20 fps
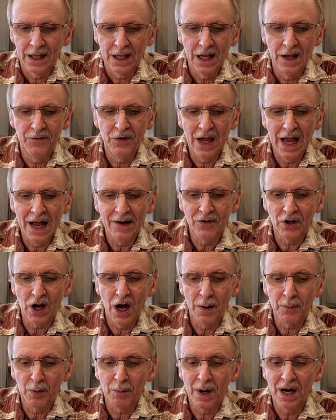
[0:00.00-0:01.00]
If you have a
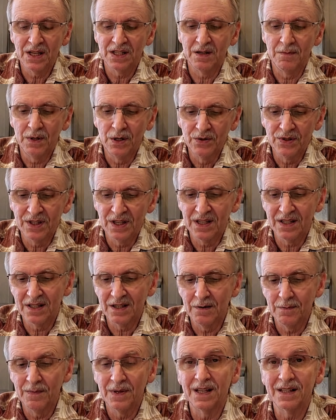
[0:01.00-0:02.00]
compromised immune
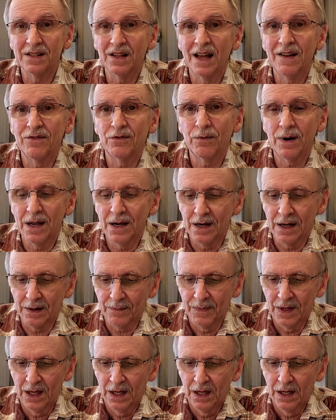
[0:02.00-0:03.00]
system, it's life
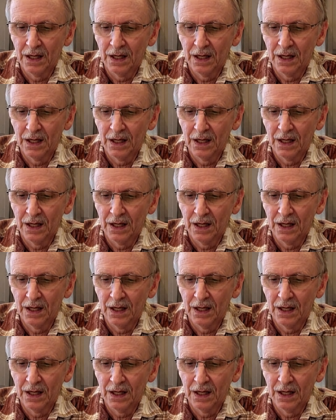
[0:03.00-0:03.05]
threatening.